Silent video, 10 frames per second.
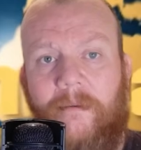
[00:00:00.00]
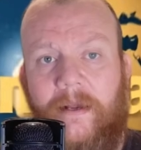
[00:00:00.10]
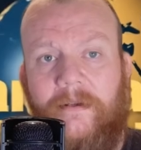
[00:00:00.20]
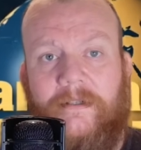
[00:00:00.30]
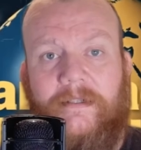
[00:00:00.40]

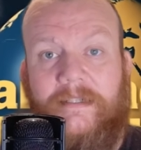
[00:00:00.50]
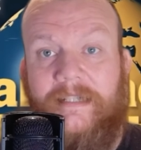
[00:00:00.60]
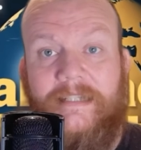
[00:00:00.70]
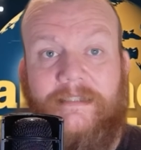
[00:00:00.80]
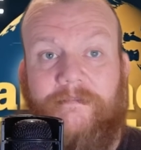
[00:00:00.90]
router
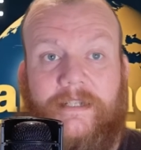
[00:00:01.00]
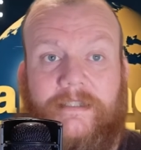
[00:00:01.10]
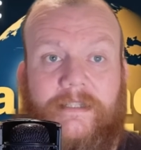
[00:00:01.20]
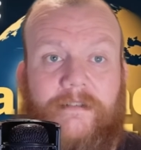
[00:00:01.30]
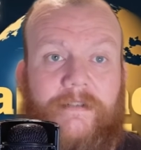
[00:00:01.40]
doesn't
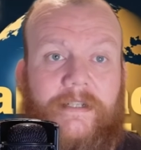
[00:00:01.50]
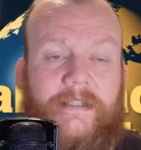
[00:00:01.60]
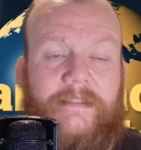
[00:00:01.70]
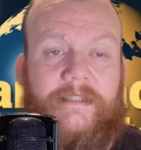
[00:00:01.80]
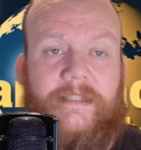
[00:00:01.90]
fix
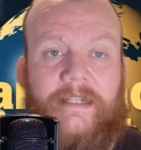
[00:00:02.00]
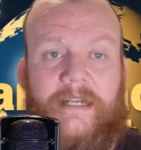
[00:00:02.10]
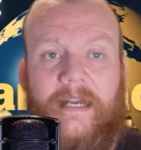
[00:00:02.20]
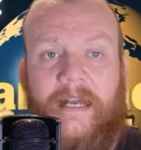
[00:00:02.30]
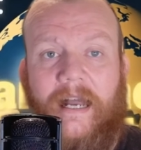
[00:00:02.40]
interference.
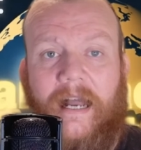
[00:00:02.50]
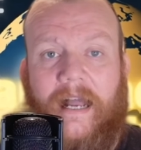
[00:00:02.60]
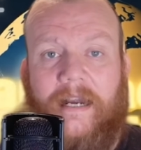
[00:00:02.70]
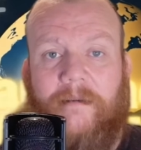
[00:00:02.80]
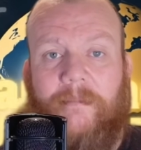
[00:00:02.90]
A
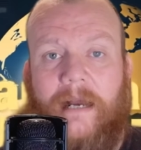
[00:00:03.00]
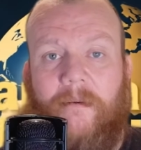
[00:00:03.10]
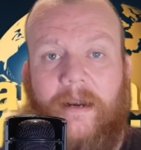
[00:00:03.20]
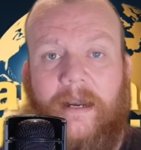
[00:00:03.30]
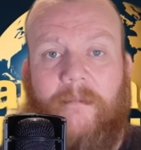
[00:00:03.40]
higher
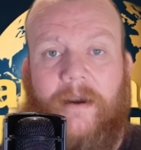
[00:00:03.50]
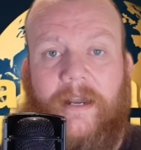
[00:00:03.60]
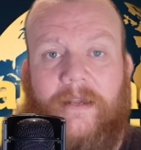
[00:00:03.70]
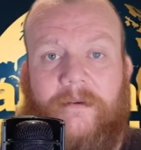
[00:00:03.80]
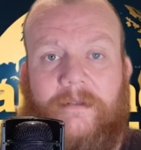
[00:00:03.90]
power ham
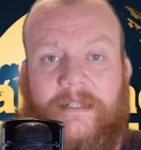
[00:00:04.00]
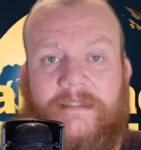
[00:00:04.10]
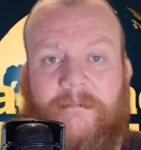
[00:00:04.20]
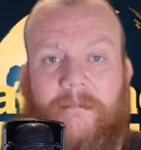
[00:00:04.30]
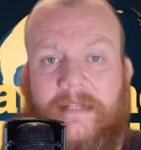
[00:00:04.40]
radio
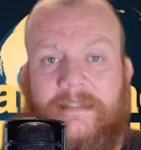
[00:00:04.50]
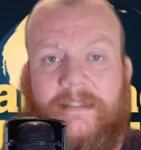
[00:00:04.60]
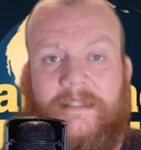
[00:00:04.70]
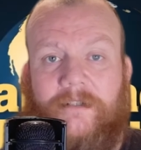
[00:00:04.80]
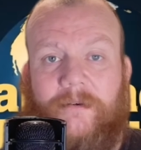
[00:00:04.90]
doesn't
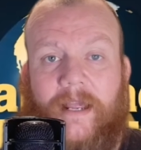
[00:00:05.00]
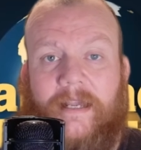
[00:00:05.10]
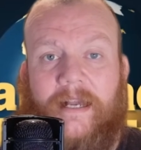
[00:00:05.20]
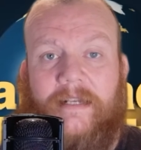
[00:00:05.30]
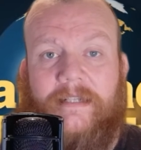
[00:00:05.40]
magically create
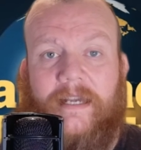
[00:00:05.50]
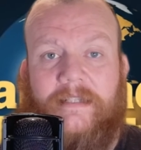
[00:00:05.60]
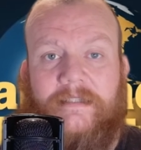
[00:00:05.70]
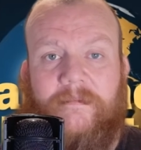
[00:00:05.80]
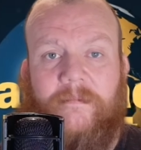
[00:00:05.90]

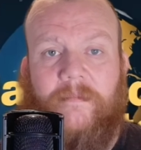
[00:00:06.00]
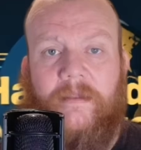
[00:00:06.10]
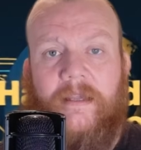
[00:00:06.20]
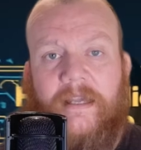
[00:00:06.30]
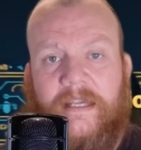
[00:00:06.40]
contacts.
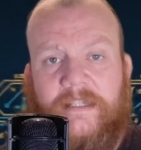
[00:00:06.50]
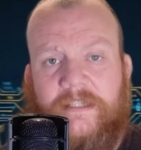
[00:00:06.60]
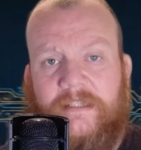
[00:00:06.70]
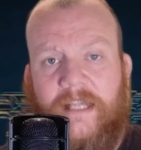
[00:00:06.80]
It's just